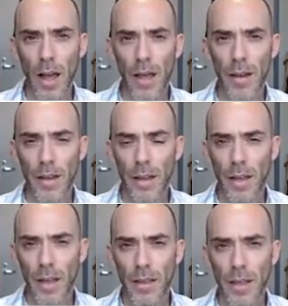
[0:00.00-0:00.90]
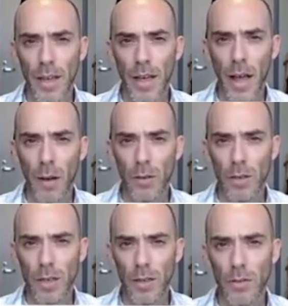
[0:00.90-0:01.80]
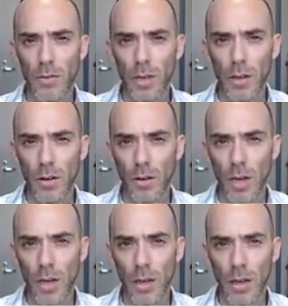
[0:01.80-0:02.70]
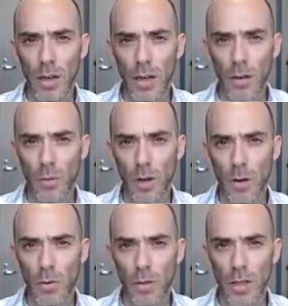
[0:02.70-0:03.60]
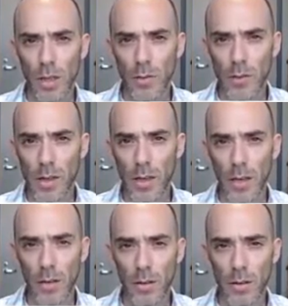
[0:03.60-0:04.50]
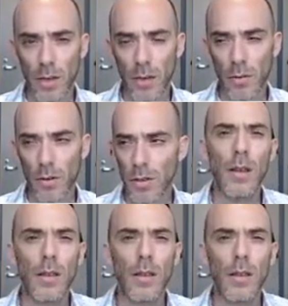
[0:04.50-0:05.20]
and they counted recurring network motifs in those networks.